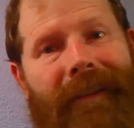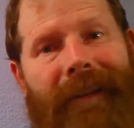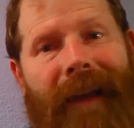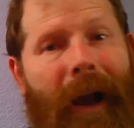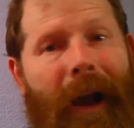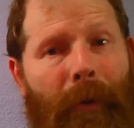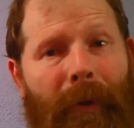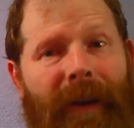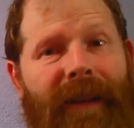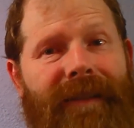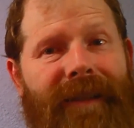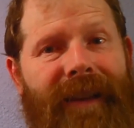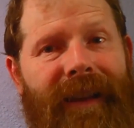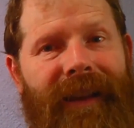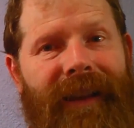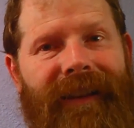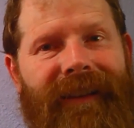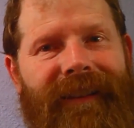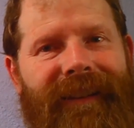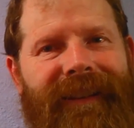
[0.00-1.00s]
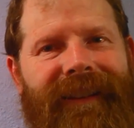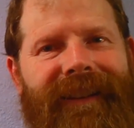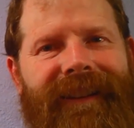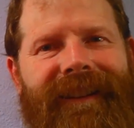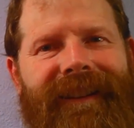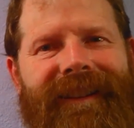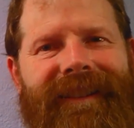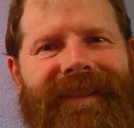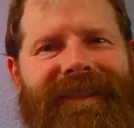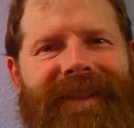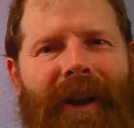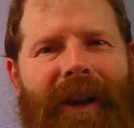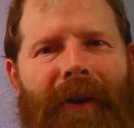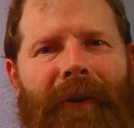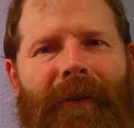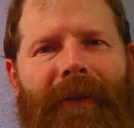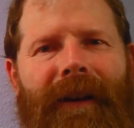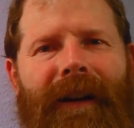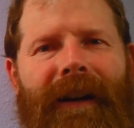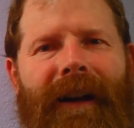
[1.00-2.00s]
how we see.
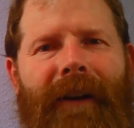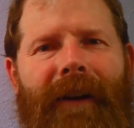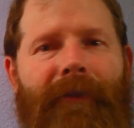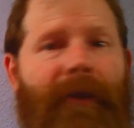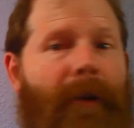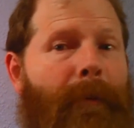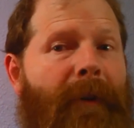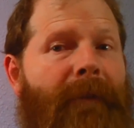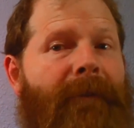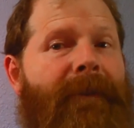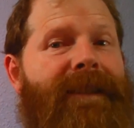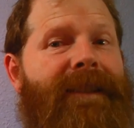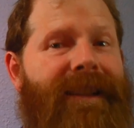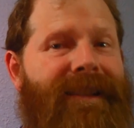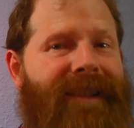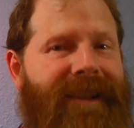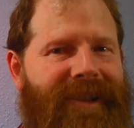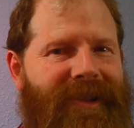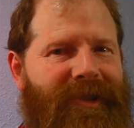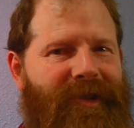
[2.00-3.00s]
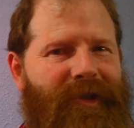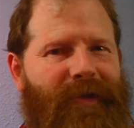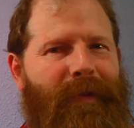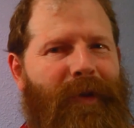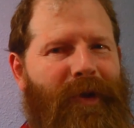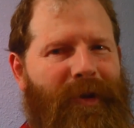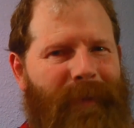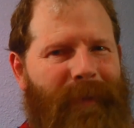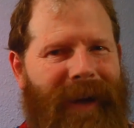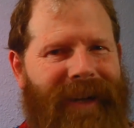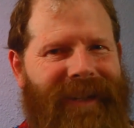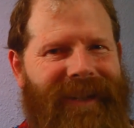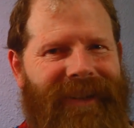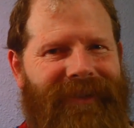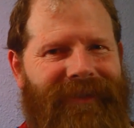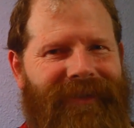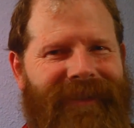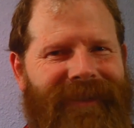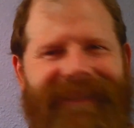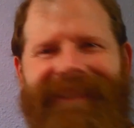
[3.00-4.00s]
So from a physicist's perspective.
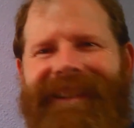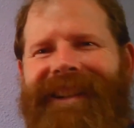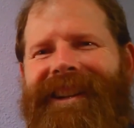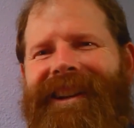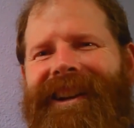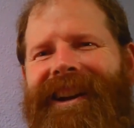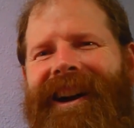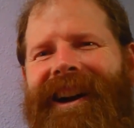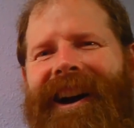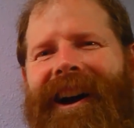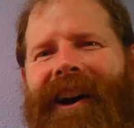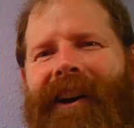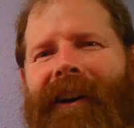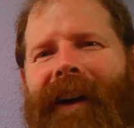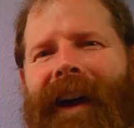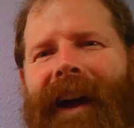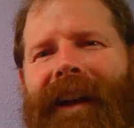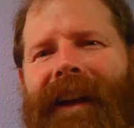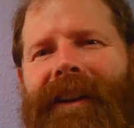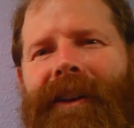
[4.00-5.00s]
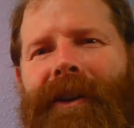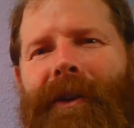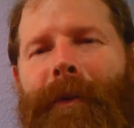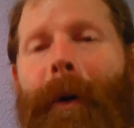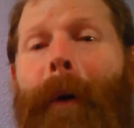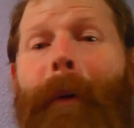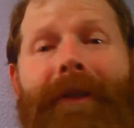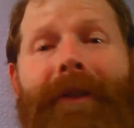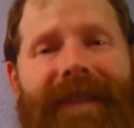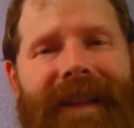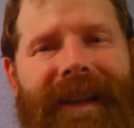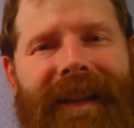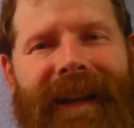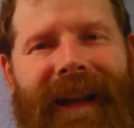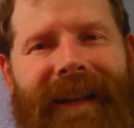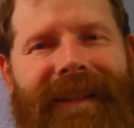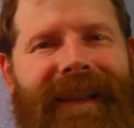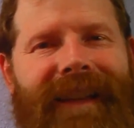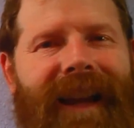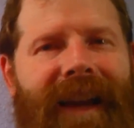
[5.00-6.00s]
All right. Well, we'll see you
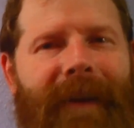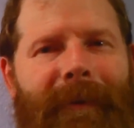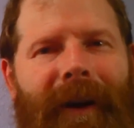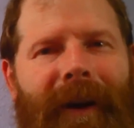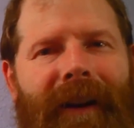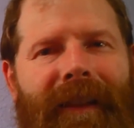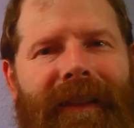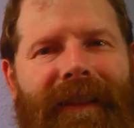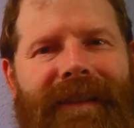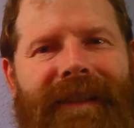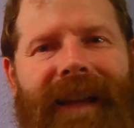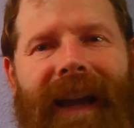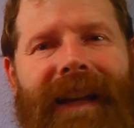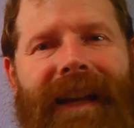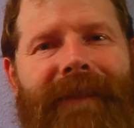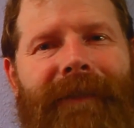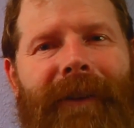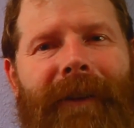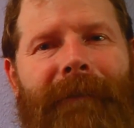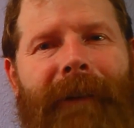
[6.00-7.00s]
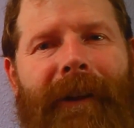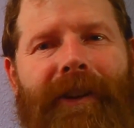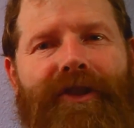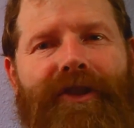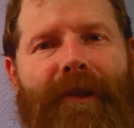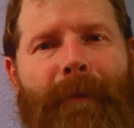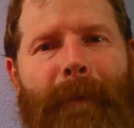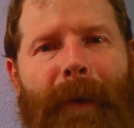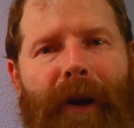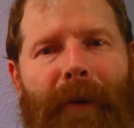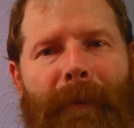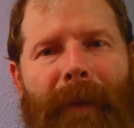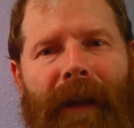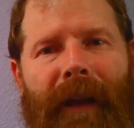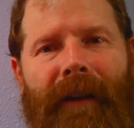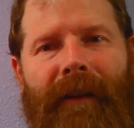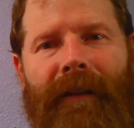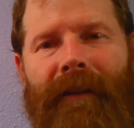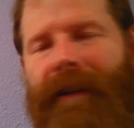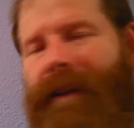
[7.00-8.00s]
next time on the Scientific Adventures of
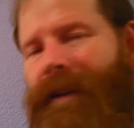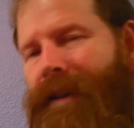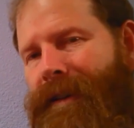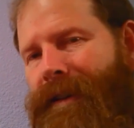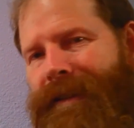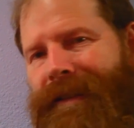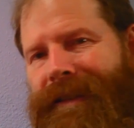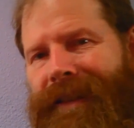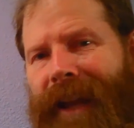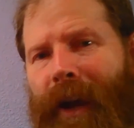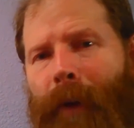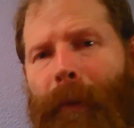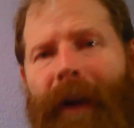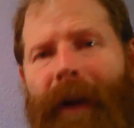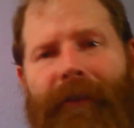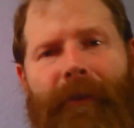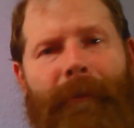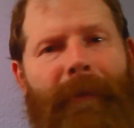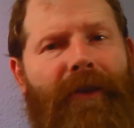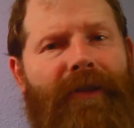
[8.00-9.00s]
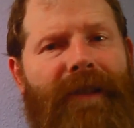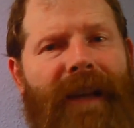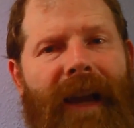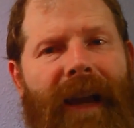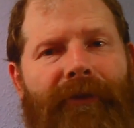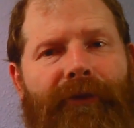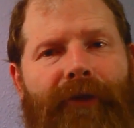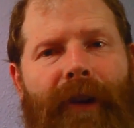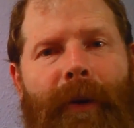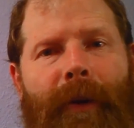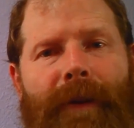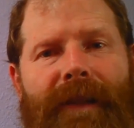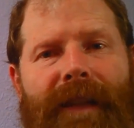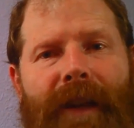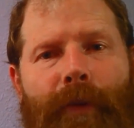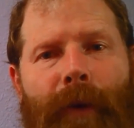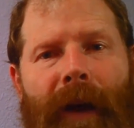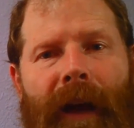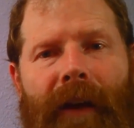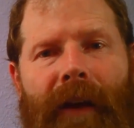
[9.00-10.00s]
Beardman. Stay away from those high
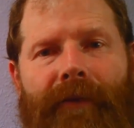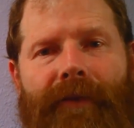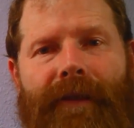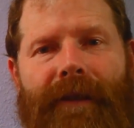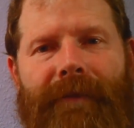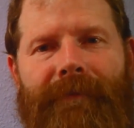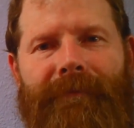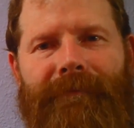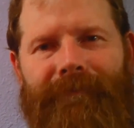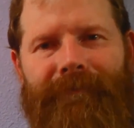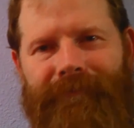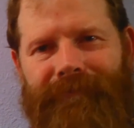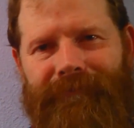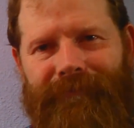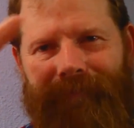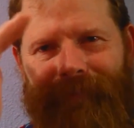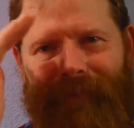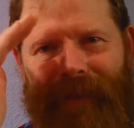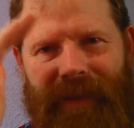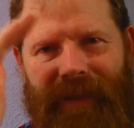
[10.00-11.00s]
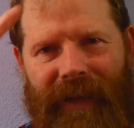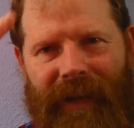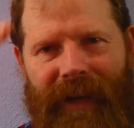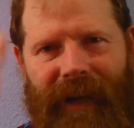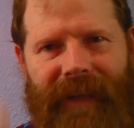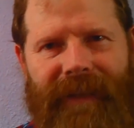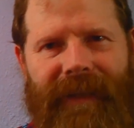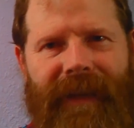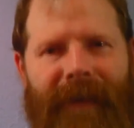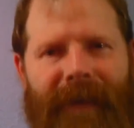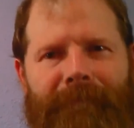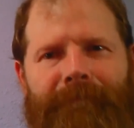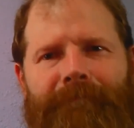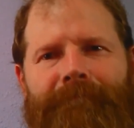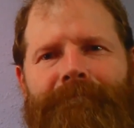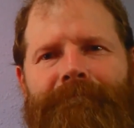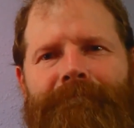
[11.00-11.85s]
frequency waves. See you next time.